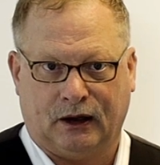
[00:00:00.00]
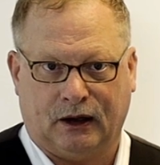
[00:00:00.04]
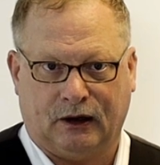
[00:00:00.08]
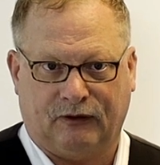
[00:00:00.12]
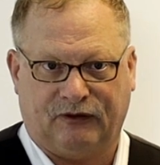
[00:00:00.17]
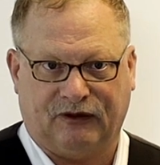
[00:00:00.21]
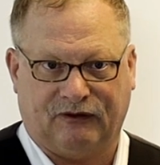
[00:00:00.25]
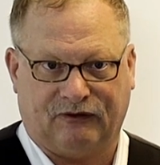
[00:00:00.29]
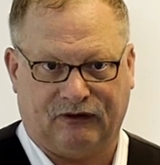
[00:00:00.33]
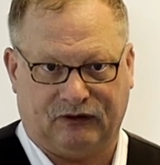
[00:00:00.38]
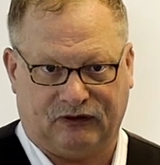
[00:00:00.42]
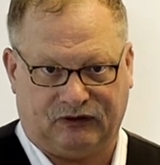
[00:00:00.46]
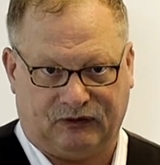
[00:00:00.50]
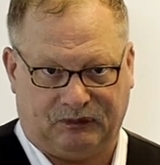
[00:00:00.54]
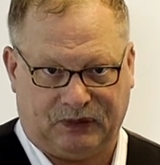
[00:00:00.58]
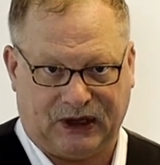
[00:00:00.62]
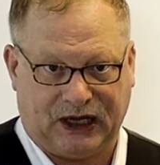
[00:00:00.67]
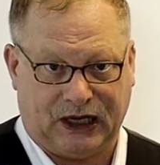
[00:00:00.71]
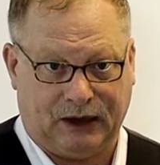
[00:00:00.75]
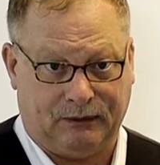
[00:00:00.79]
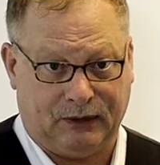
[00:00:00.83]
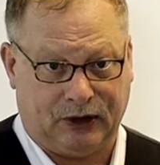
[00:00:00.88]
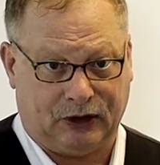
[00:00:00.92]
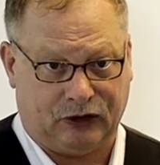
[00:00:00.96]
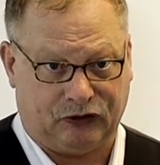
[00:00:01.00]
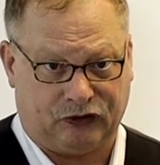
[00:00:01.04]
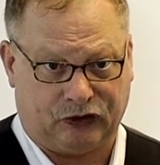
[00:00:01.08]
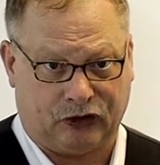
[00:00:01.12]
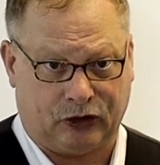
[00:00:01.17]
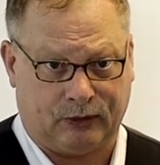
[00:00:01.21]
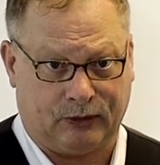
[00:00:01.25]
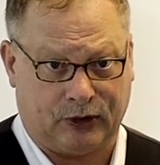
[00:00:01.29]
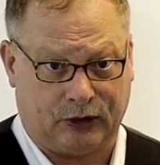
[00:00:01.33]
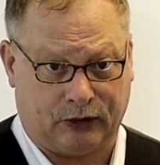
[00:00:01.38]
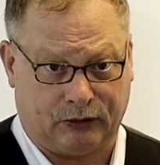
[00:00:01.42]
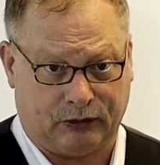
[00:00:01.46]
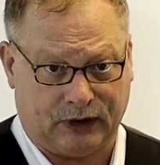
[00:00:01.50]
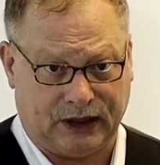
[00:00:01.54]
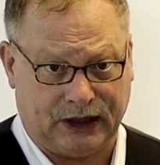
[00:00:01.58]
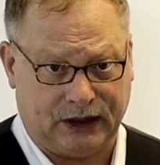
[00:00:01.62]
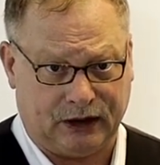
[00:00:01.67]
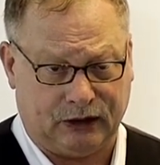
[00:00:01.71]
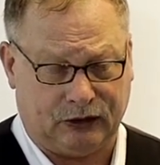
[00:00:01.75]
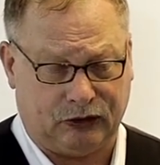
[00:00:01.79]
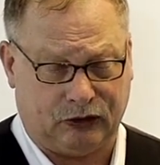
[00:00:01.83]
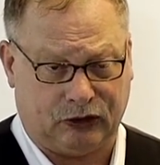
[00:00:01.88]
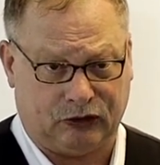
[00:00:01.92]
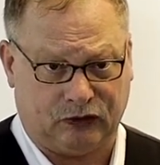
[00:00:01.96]
If you have a payment, a term, and a
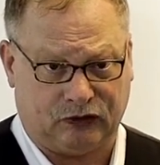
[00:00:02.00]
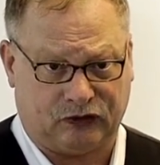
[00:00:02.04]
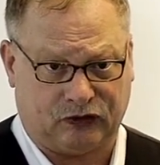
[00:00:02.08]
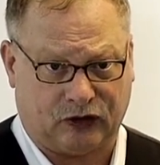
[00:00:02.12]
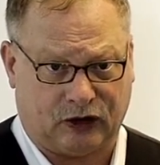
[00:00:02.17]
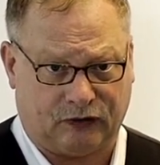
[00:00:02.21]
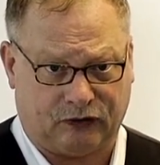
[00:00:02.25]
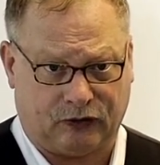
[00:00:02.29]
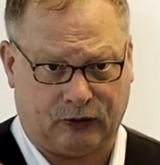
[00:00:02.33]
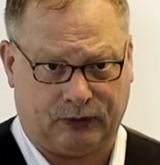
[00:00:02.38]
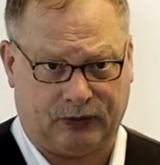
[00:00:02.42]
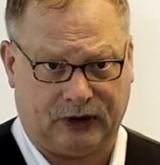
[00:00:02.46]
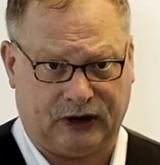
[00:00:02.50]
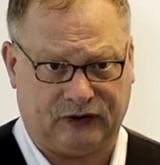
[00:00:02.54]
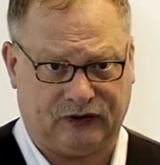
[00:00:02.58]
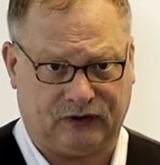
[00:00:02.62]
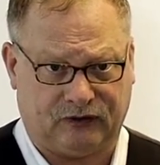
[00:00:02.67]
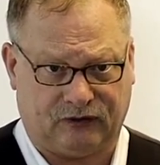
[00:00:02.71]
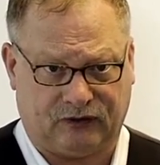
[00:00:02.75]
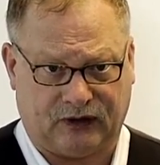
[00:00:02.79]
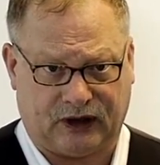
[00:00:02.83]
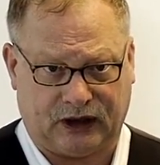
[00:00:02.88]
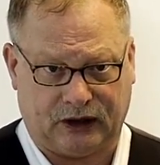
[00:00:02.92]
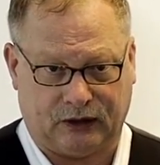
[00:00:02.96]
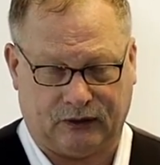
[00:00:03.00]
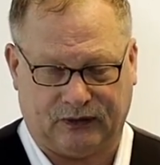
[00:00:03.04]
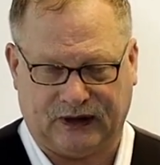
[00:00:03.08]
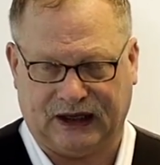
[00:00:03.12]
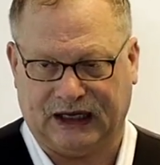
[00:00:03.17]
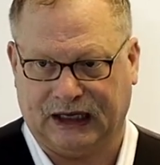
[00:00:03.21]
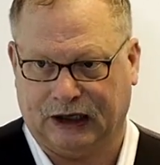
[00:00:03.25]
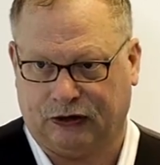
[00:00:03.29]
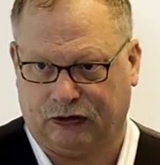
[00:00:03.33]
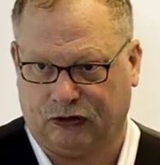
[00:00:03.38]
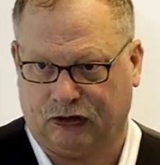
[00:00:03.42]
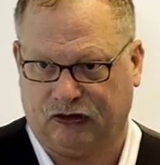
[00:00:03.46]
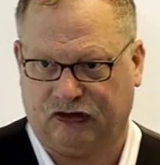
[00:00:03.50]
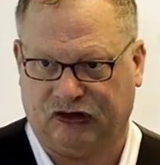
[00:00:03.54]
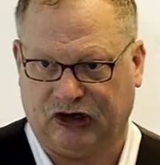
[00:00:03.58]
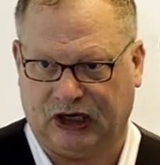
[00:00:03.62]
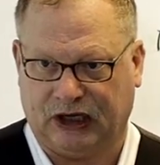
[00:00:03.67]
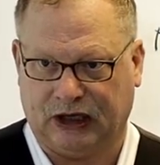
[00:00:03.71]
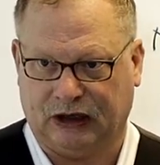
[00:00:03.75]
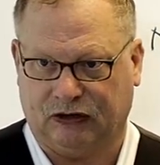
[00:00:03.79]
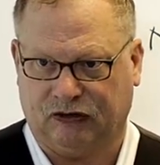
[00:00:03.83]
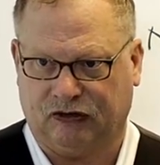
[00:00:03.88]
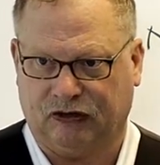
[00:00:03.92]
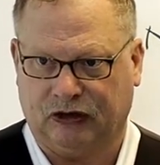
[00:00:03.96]
rate, you can solve for present value. They
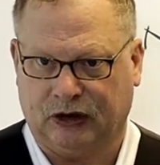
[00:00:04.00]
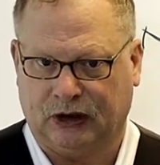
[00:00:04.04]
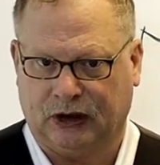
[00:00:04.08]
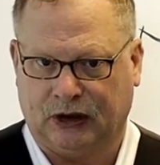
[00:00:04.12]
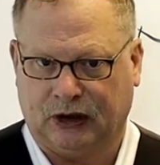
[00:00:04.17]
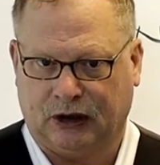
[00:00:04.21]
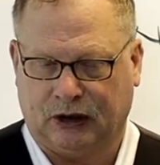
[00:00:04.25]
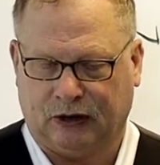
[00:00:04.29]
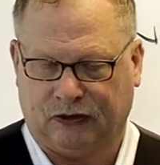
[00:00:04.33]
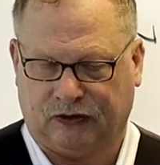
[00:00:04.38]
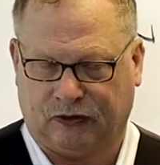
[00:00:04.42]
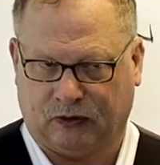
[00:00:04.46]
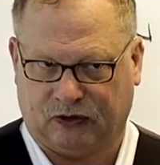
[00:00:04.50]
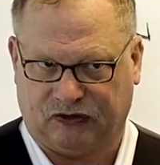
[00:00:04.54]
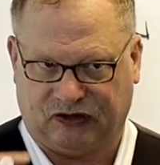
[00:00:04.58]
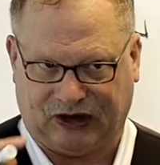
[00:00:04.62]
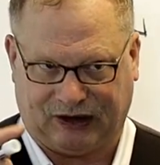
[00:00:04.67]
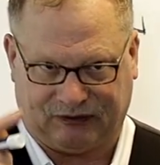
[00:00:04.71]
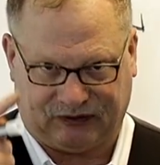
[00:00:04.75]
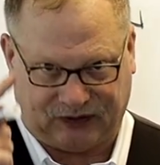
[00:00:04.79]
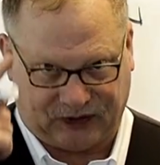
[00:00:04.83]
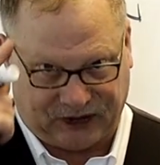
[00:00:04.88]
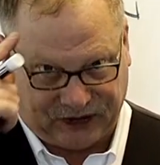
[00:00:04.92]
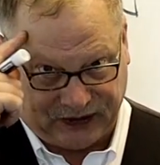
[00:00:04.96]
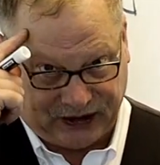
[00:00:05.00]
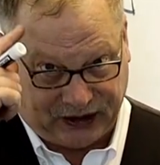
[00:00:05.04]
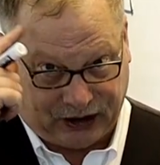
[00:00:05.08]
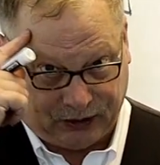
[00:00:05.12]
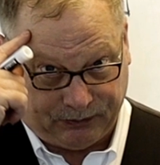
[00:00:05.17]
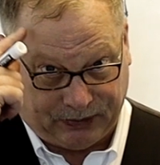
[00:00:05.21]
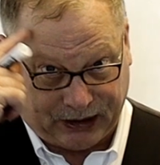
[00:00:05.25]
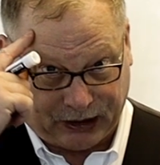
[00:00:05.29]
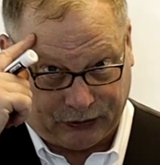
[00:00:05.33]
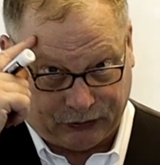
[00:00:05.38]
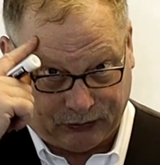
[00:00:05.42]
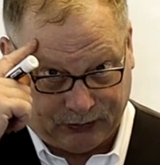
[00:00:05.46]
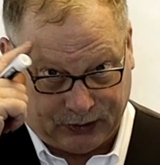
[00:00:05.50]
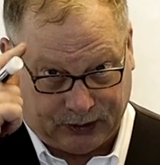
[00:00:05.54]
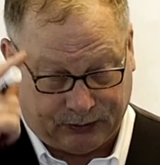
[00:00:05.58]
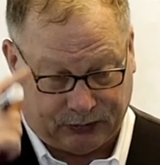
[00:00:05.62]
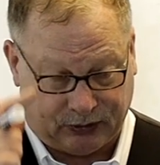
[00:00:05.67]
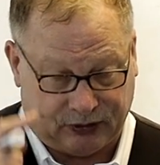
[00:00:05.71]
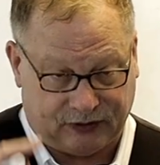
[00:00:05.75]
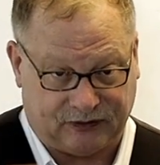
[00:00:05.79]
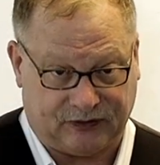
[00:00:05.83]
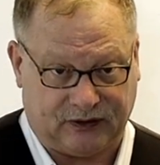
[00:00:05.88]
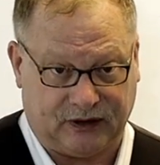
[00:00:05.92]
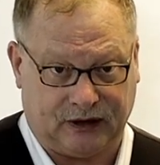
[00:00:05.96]
interchange. So what you have to think about,
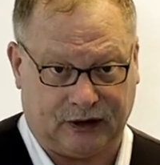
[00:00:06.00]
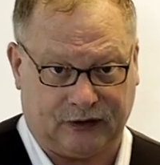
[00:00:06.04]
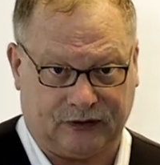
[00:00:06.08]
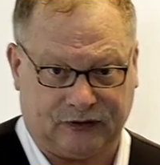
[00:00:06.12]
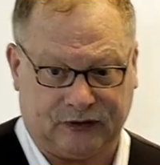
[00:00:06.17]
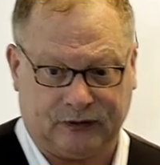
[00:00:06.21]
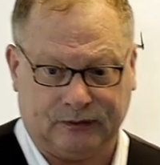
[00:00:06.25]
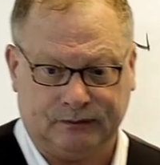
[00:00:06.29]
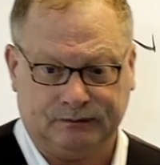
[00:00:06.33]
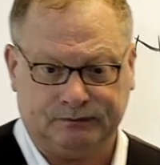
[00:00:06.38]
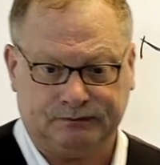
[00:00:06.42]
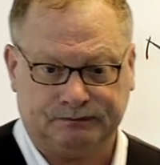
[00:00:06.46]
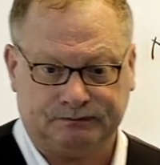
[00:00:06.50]
remember, is this.